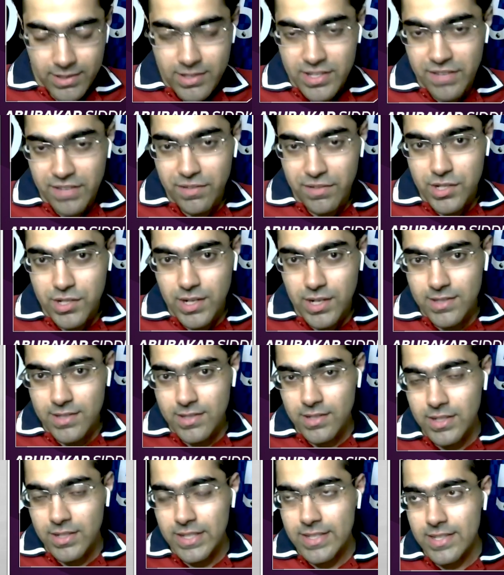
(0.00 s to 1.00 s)
there's every
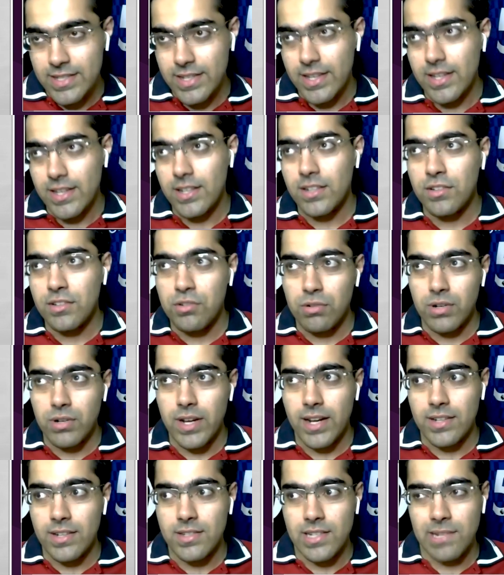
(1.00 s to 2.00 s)
chance that DCL
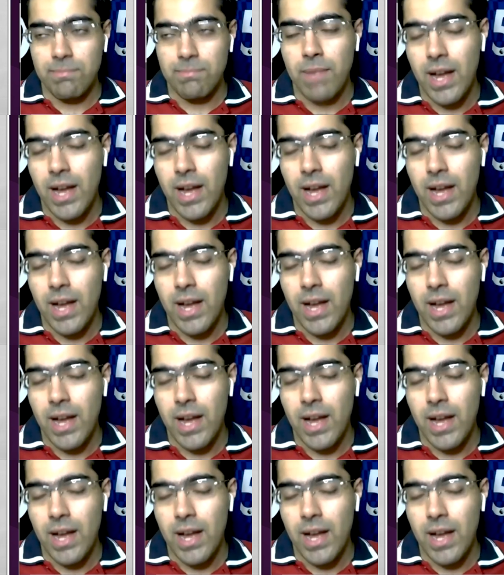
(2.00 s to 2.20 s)
could actually